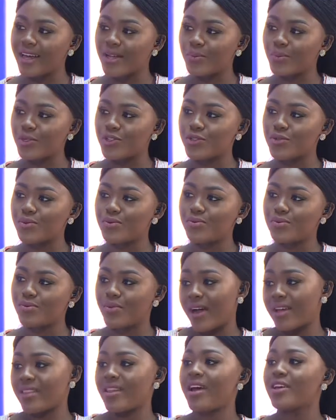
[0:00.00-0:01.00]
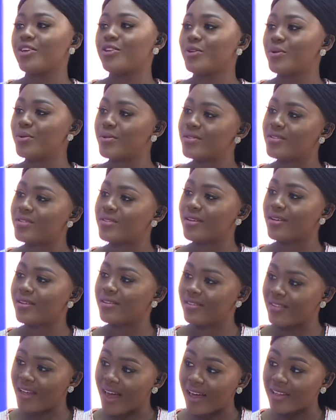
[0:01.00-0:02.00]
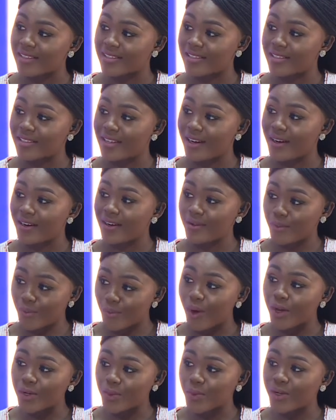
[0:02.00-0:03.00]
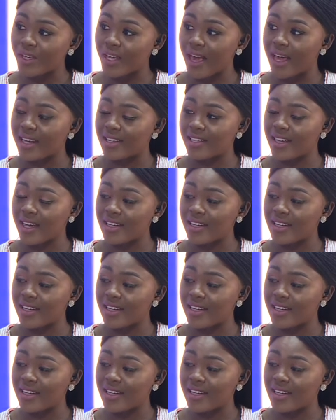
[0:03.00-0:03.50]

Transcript: that we should rather use that, what we had in